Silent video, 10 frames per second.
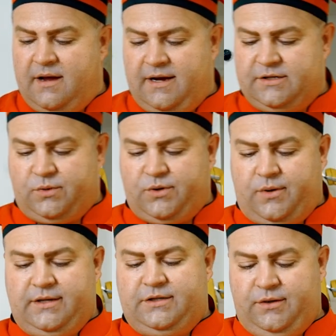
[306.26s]
is we're
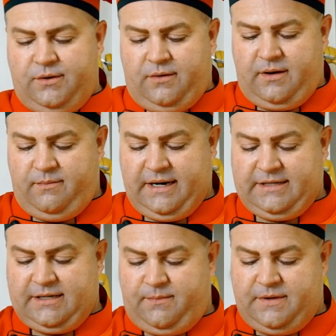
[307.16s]
going to
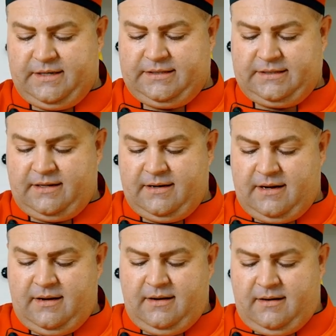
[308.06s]
mix up this
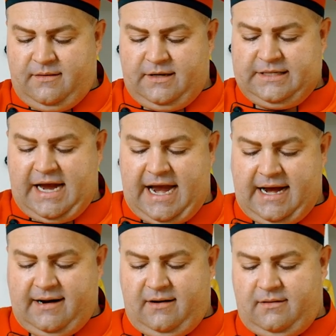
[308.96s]

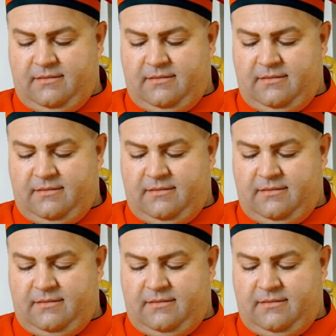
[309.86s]
egg